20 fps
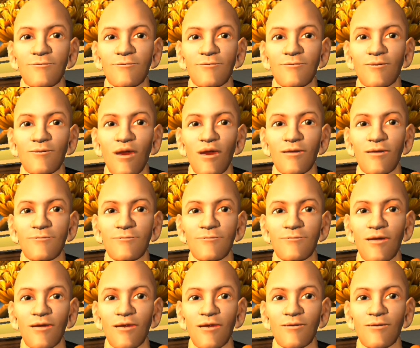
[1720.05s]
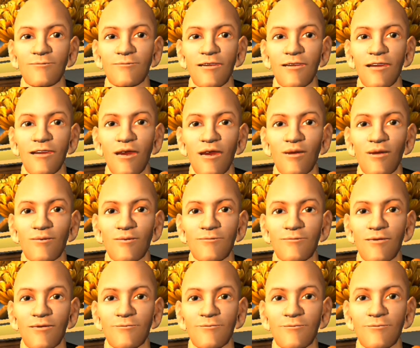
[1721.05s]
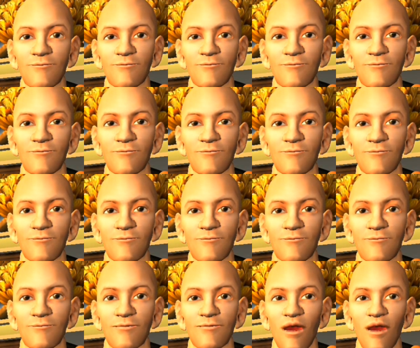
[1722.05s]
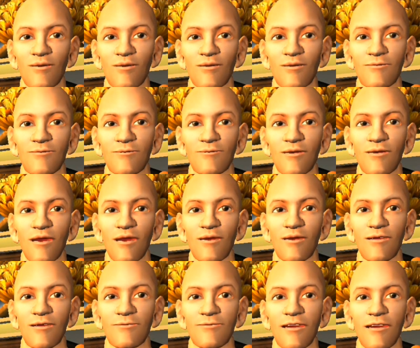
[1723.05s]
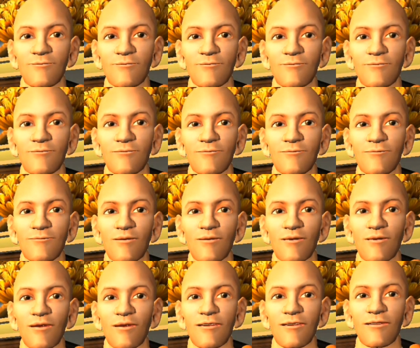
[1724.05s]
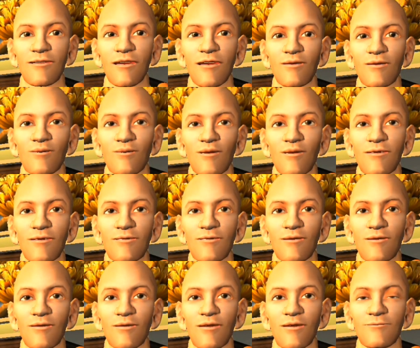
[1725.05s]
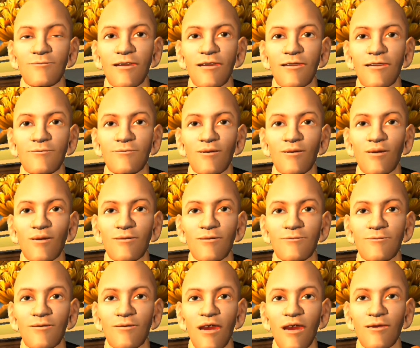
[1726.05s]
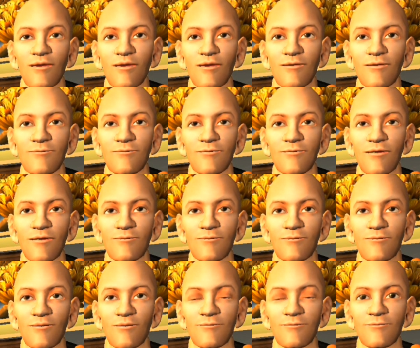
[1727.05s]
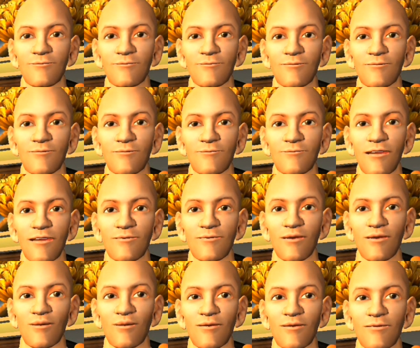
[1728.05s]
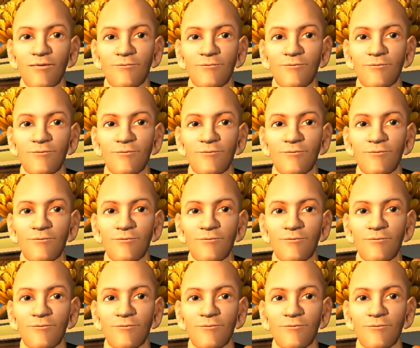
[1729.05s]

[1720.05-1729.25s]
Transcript: I think, means to pay attention. It means to be aware, and the more we do that, the more grounded we become in the moment,